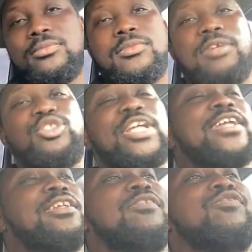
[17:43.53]
If
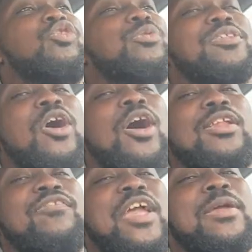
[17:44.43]
Shaq and the Fool was a Hall
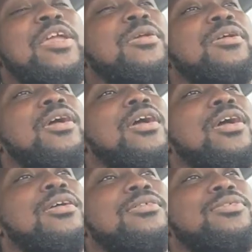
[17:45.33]
of Fame,
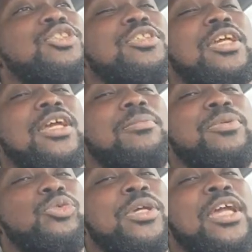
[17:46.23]

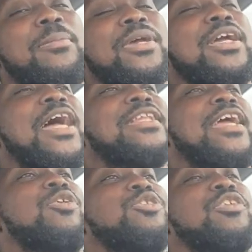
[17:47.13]
between him and
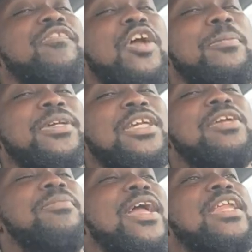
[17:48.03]
goddamn JaVale
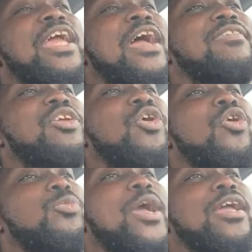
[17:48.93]
McGee, man, they have their
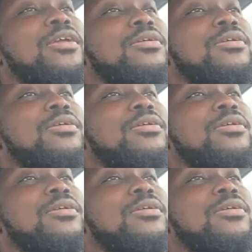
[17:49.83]
own wing.